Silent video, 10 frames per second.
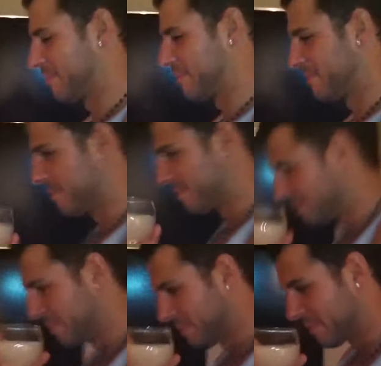And we
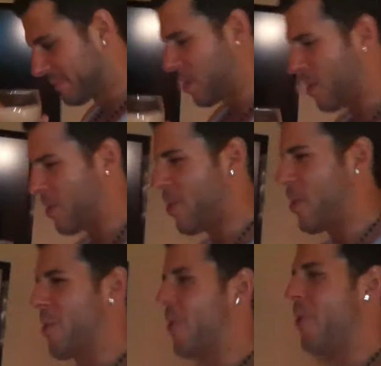changed the glasses up
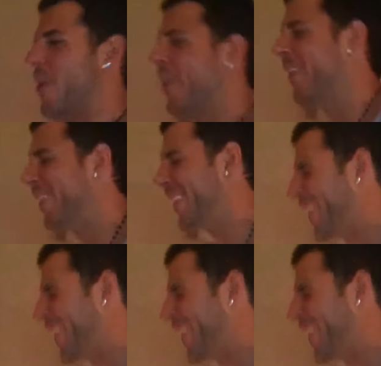this year as well.